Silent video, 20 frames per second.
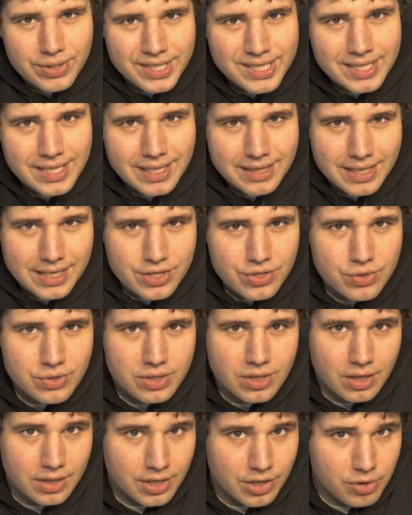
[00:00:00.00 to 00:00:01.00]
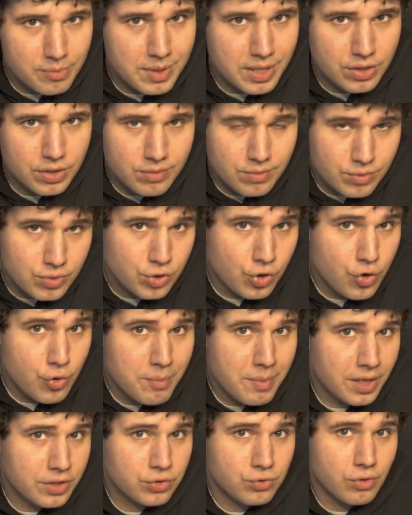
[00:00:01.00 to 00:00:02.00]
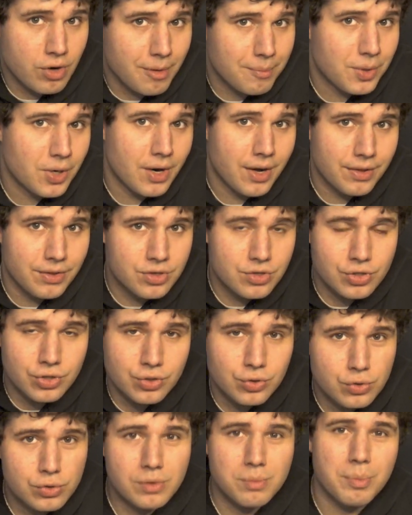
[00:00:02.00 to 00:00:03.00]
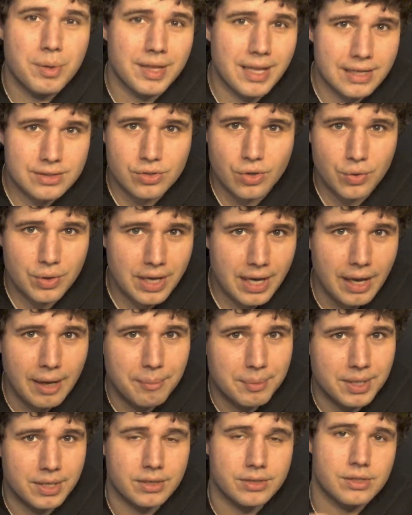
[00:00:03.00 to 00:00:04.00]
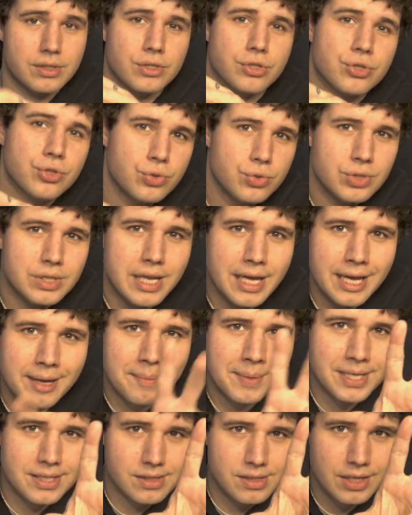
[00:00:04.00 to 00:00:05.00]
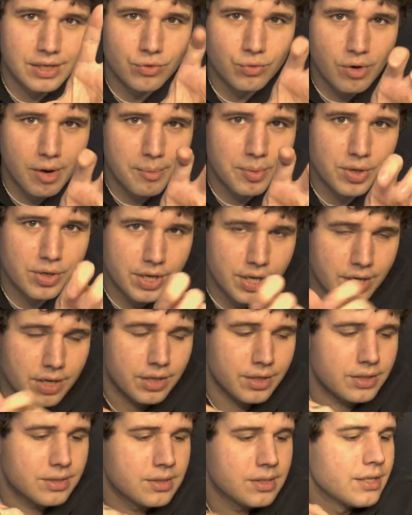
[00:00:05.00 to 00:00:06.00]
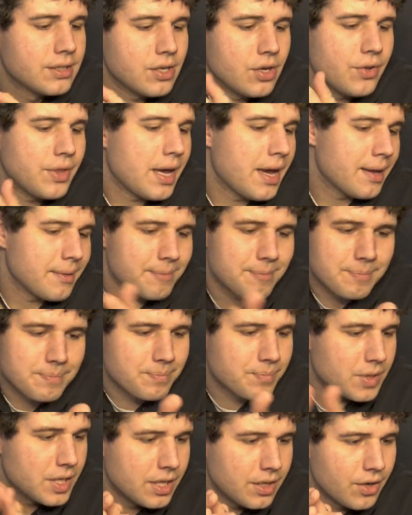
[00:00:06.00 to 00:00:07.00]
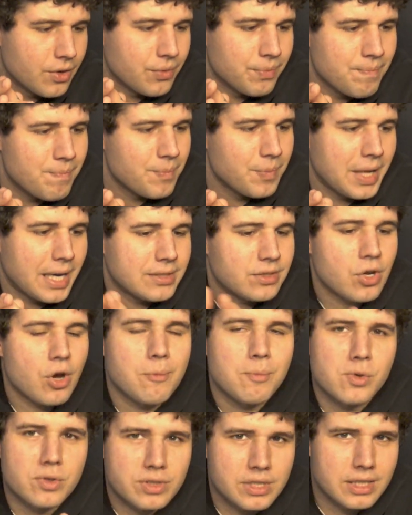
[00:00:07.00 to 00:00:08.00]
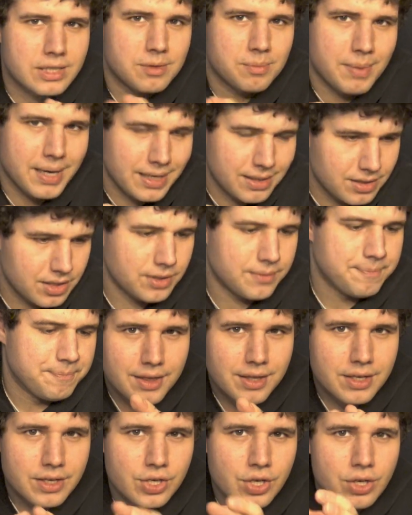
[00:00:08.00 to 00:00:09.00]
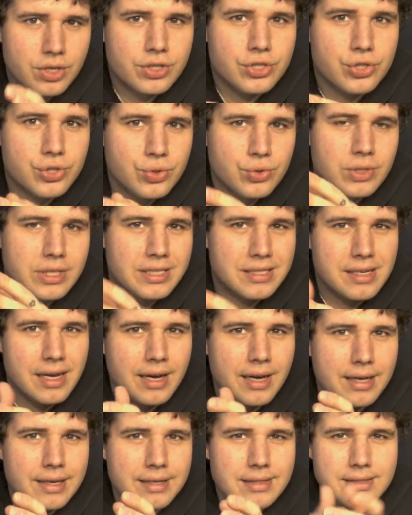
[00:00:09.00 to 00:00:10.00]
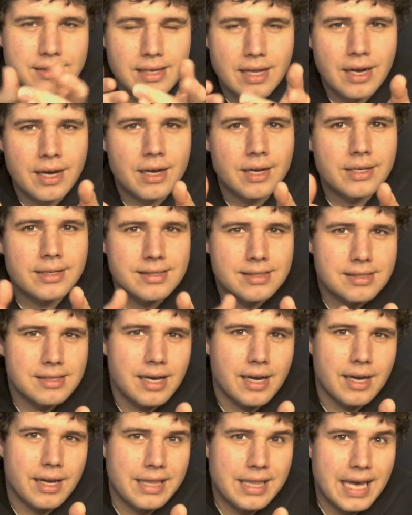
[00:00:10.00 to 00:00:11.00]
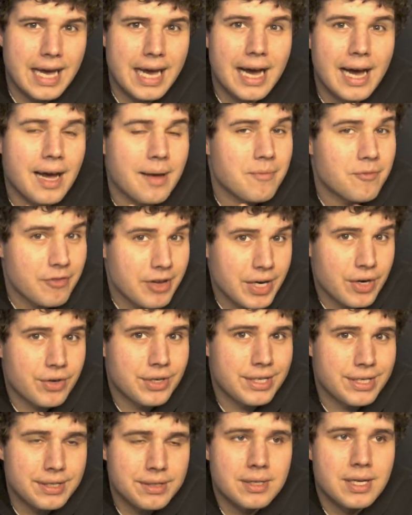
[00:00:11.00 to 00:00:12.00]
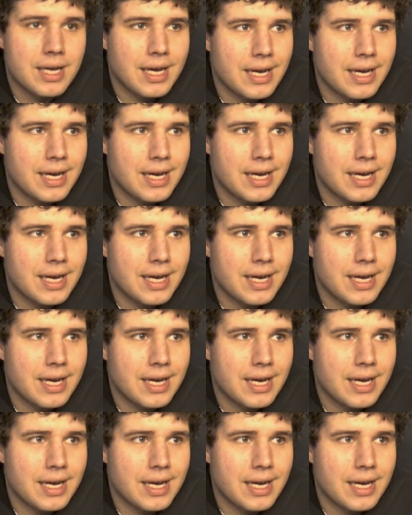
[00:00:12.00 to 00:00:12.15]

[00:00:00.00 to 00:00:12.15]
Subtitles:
think that they used a little bit too much rubber on the shoes, but that's okay because the shoe's name is the Rubber Dunks. So that, that's almost expected. The Dunk shoe design is not a design that I'm very